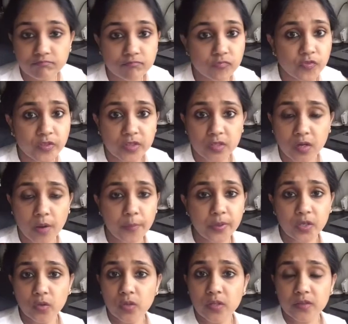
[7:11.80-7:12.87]
with a
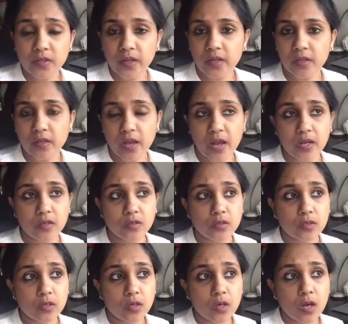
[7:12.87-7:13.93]
particular thing? And
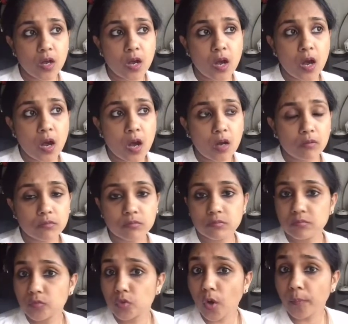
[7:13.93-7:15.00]

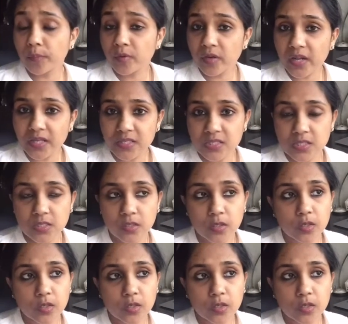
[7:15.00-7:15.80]
top tricks